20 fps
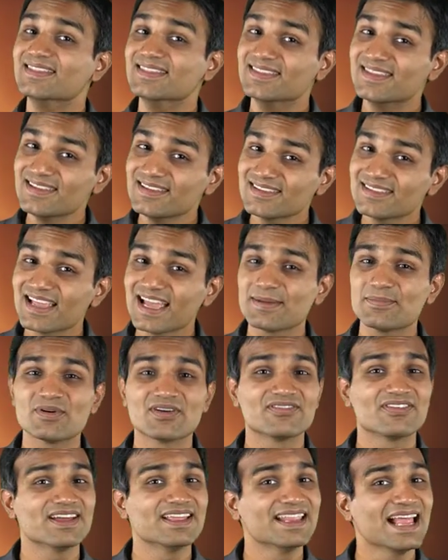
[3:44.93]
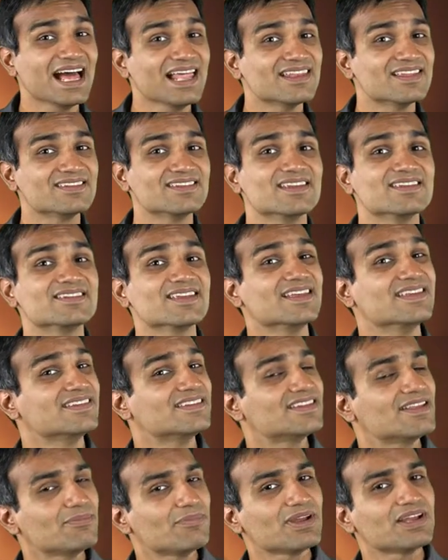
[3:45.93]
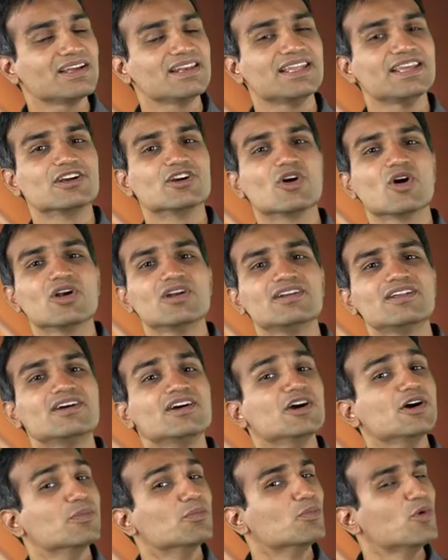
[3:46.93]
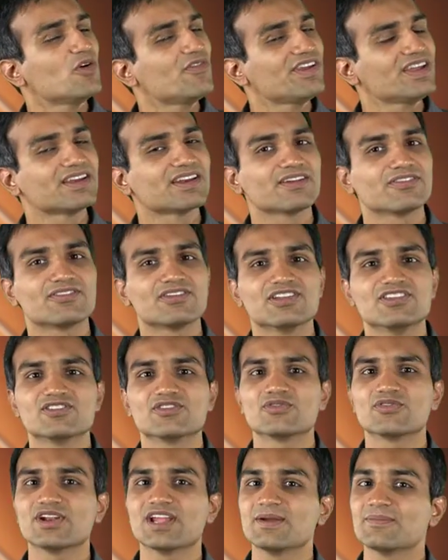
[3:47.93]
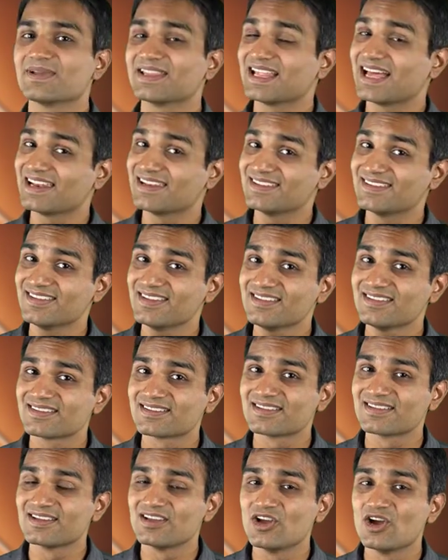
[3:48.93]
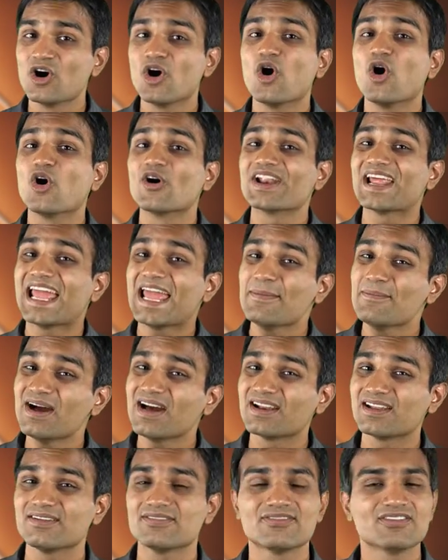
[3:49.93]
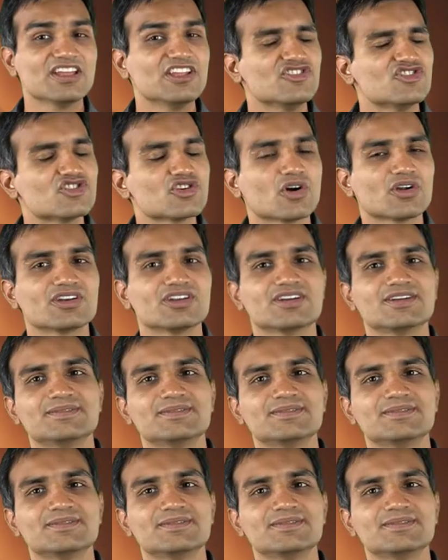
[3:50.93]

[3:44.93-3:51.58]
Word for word: This type of analysis is typically called Moving Reference Frame Analysis or MRF in short.